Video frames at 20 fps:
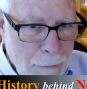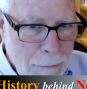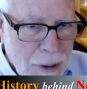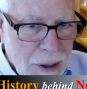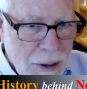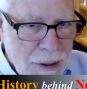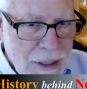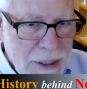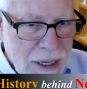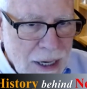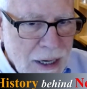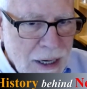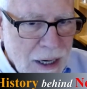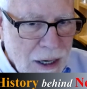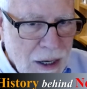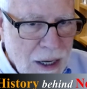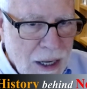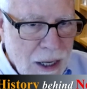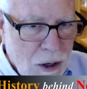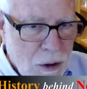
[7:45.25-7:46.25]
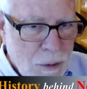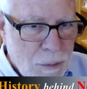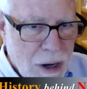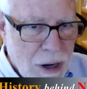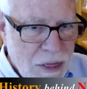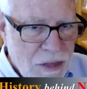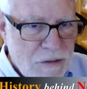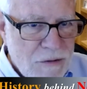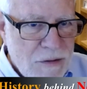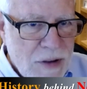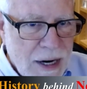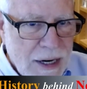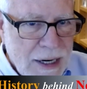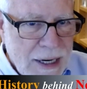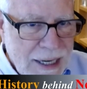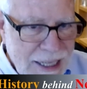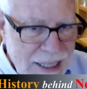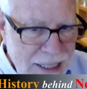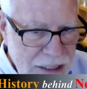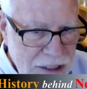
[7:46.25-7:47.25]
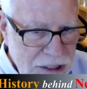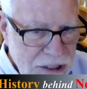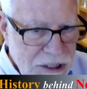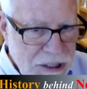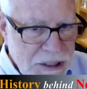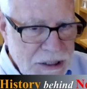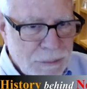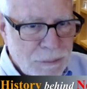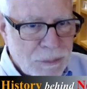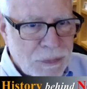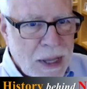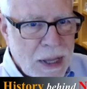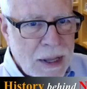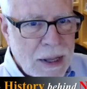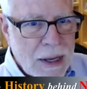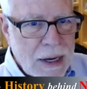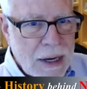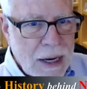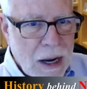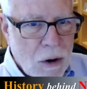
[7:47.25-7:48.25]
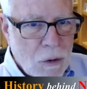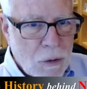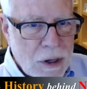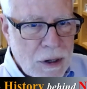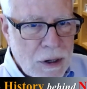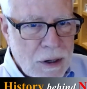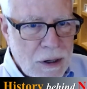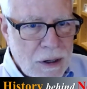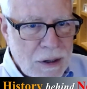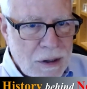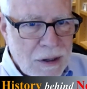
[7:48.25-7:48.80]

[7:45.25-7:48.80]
but debt he- held by the Fed is counted